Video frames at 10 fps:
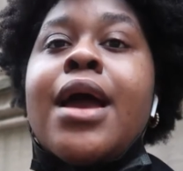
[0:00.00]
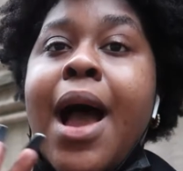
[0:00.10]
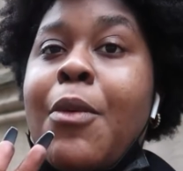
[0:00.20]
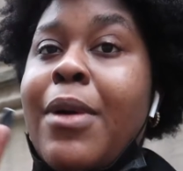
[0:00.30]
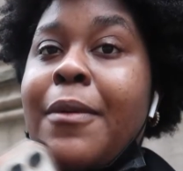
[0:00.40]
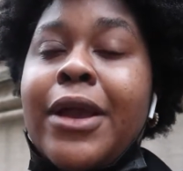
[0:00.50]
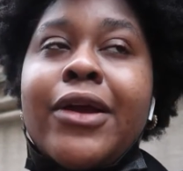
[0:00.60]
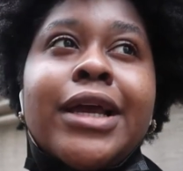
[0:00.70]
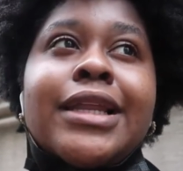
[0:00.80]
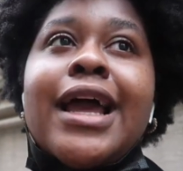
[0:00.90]
I'm on my
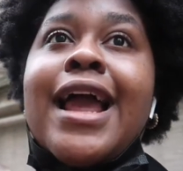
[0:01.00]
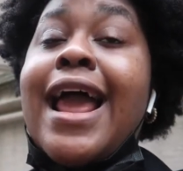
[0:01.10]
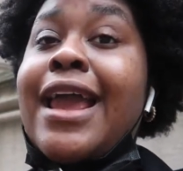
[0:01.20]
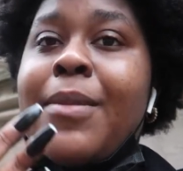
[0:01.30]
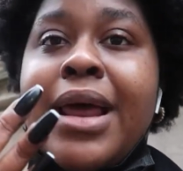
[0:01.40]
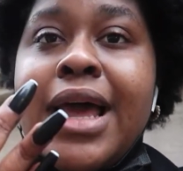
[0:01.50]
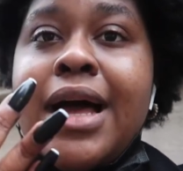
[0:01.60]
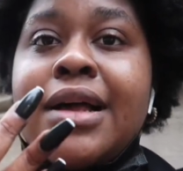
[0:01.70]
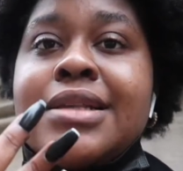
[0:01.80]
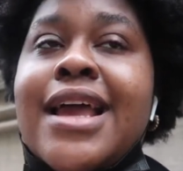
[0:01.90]
period. Like, I hit my
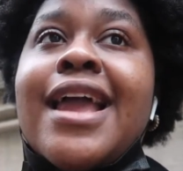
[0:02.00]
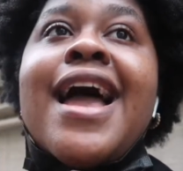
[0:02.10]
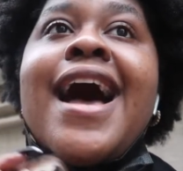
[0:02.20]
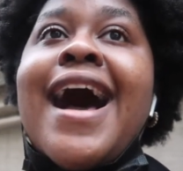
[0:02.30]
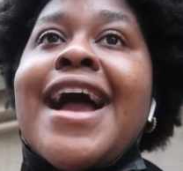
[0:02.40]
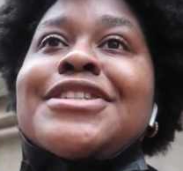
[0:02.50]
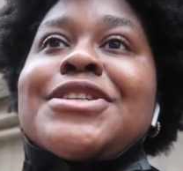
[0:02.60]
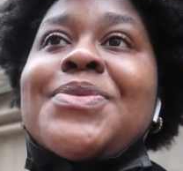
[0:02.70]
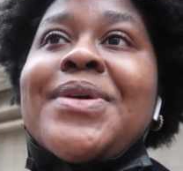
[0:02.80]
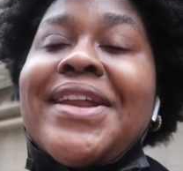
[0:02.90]
nails. Like, I
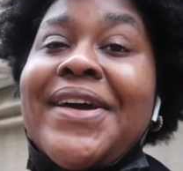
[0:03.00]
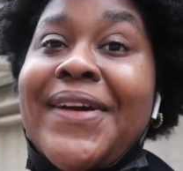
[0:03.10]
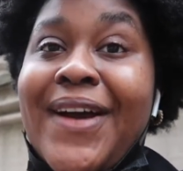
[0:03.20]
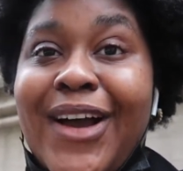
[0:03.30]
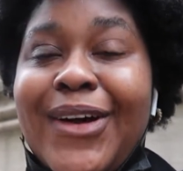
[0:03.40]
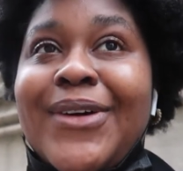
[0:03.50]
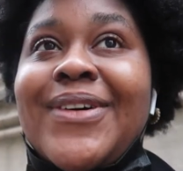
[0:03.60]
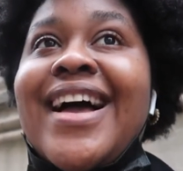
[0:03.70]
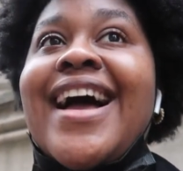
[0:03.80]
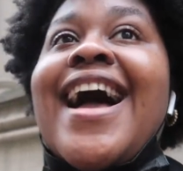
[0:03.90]
just wanted to go.